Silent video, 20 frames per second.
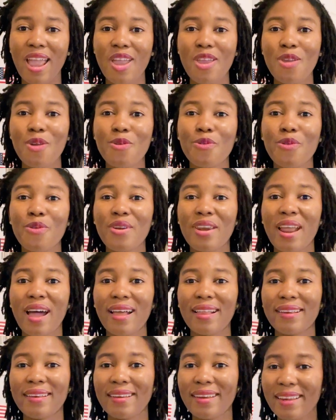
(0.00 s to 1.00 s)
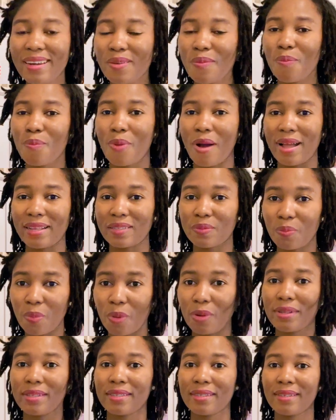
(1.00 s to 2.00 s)
you do not need
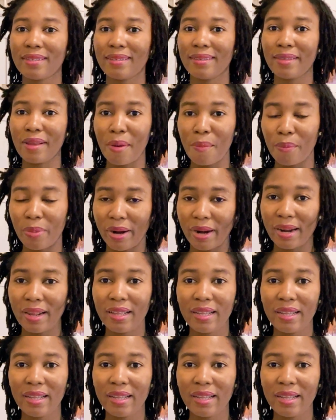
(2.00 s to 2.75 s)
passport number.